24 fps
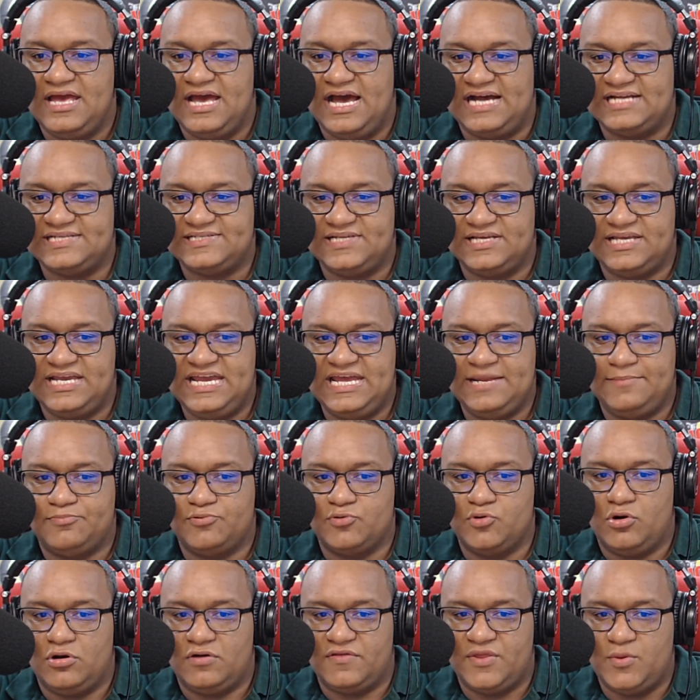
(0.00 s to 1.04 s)
As the gate
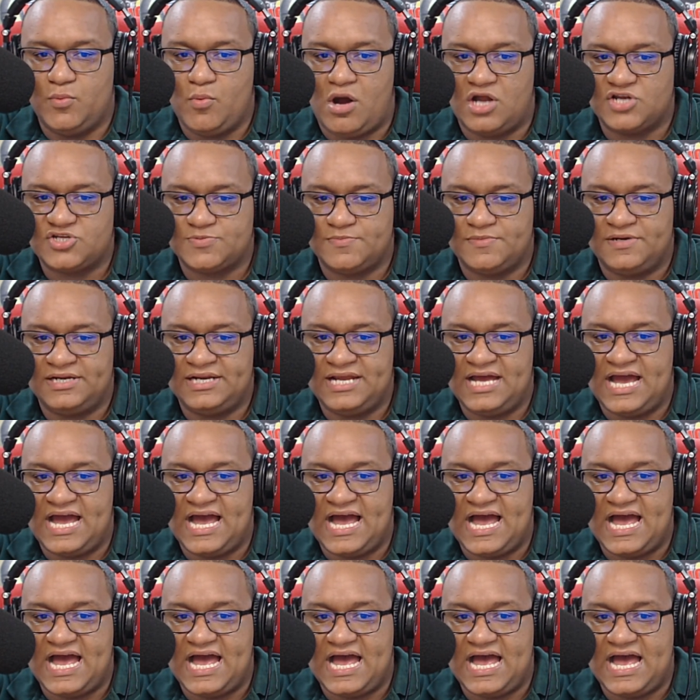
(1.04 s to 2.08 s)
broke, the watchman,
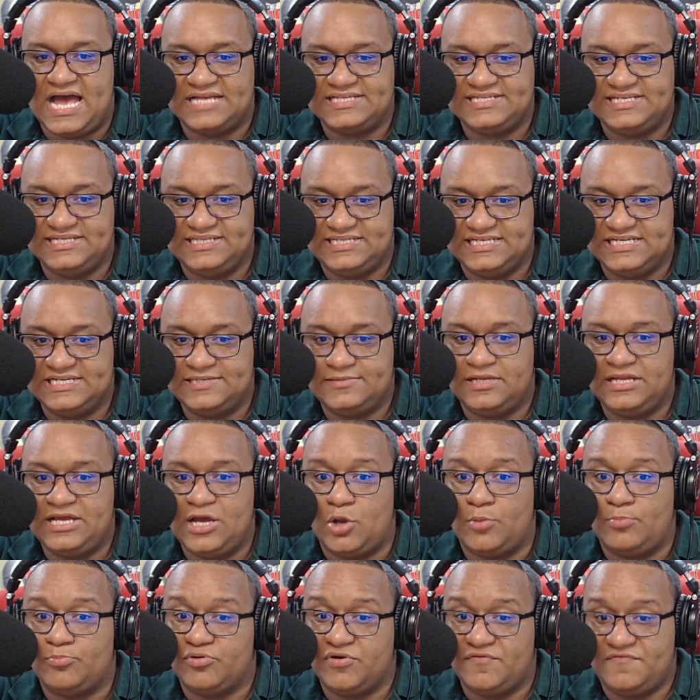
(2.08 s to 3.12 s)
as he did
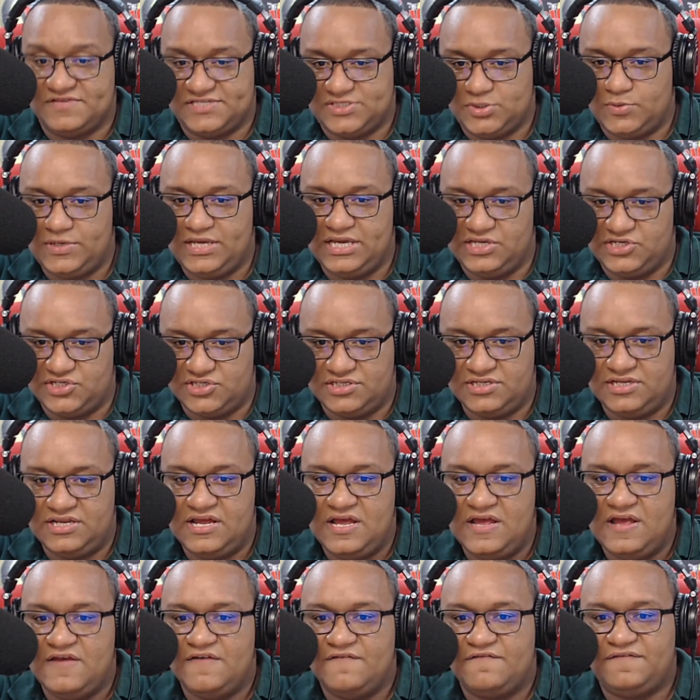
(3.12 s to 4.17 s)
on previous occasion,
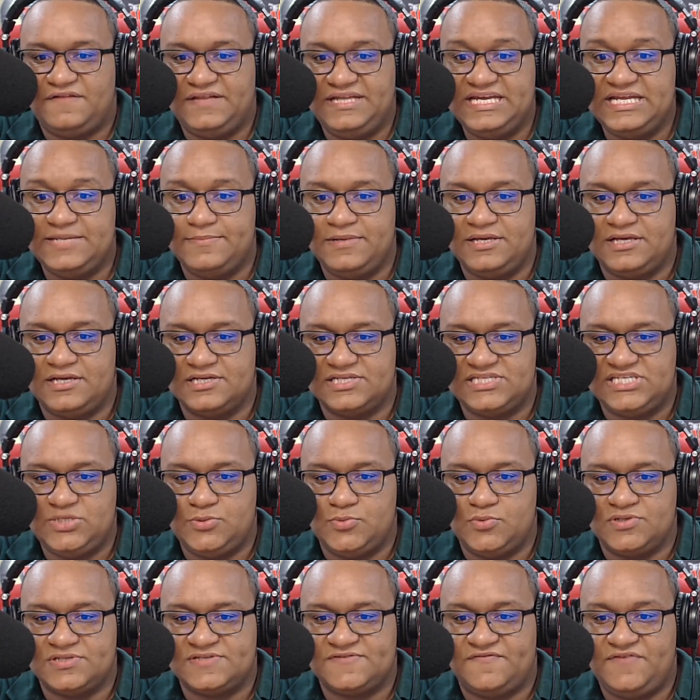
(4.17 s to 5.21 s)
fled because he
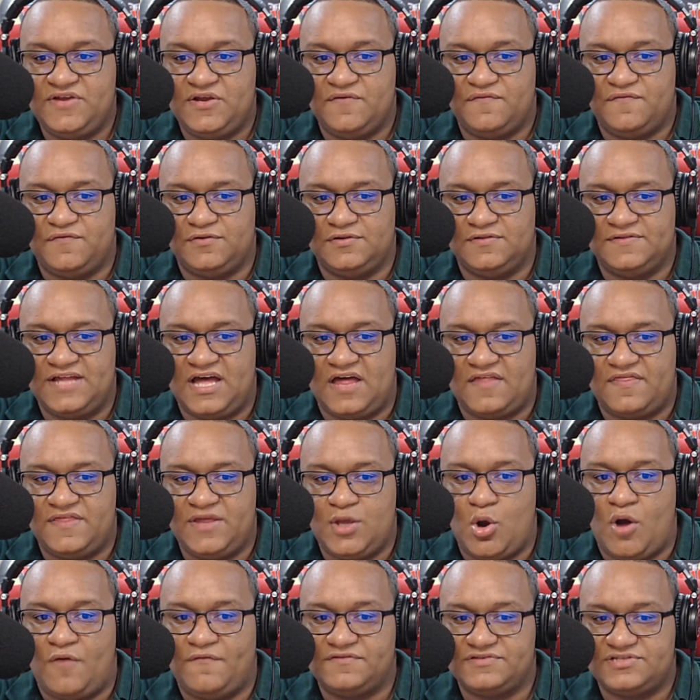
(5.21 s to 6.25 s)
was fearful that
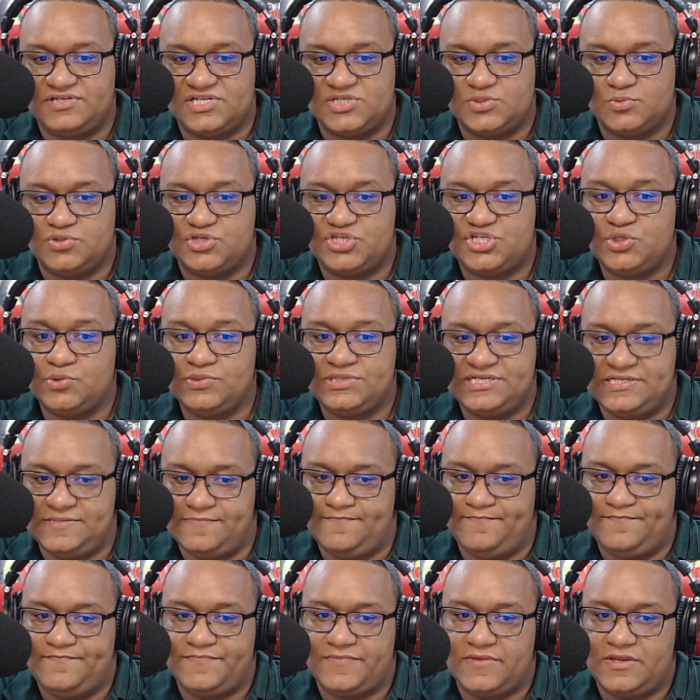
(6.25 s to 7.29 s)
the officers would shoot him.